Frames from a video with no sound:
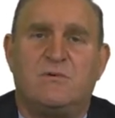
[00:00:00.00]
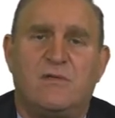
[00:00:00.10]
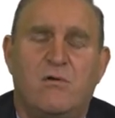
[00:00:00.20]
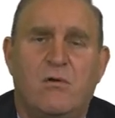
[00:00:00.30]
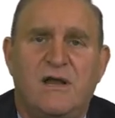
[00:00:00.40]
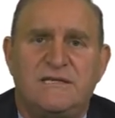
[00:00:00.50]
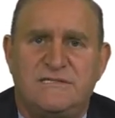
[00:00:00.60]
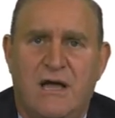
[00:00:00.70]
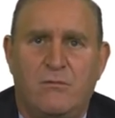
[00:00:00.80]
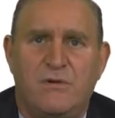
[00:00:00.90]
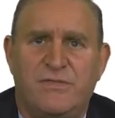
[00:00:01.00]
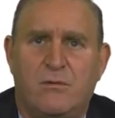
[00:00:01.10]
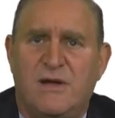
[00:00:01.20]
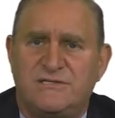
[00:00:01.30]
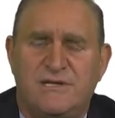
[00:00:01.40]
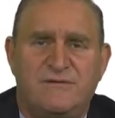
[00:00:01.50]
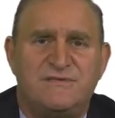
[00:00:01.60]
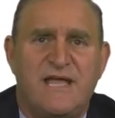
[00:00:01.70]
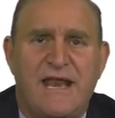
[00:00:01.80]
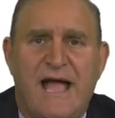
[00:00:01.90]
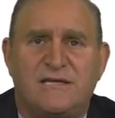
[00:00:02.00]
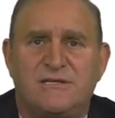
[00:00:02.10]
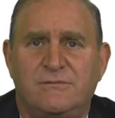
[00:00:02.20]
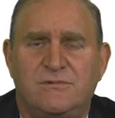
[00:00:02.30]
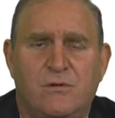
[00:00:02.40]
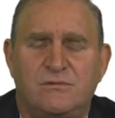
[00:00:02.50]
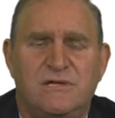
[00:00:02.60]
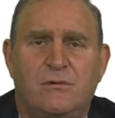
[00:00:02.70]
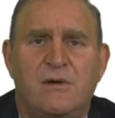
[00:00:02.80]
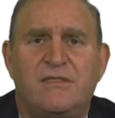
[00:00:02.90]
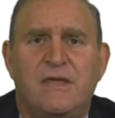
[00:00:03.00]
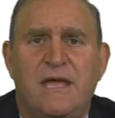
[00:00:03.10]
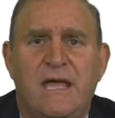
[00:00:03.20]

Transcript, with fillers: where the court has dealt with the question of state action and don't deal with